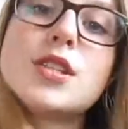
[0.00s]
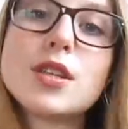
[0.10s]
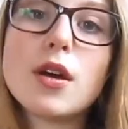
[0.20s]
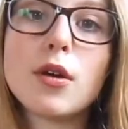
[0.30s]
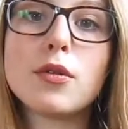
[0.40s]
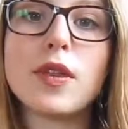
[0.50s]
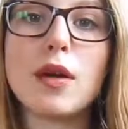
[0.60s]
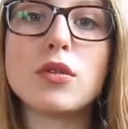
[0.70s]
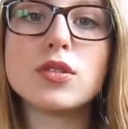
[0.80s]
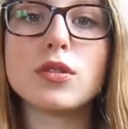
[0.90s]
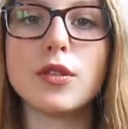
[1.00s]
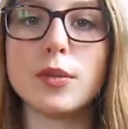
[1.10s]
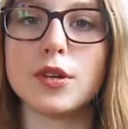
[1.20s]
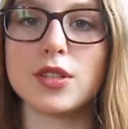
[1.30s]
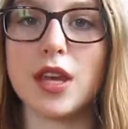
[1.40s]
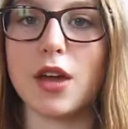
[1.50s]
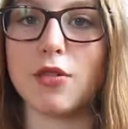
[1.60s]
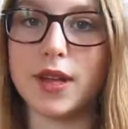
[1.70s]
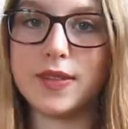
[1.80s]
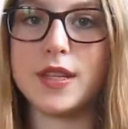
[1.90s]
So that was all the books I
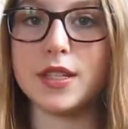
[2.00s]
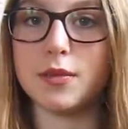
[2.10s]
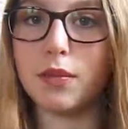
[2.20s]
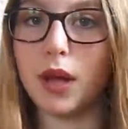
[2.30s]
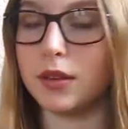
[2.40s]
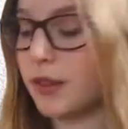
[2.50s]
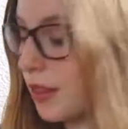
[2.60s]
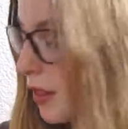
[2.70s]
read this month.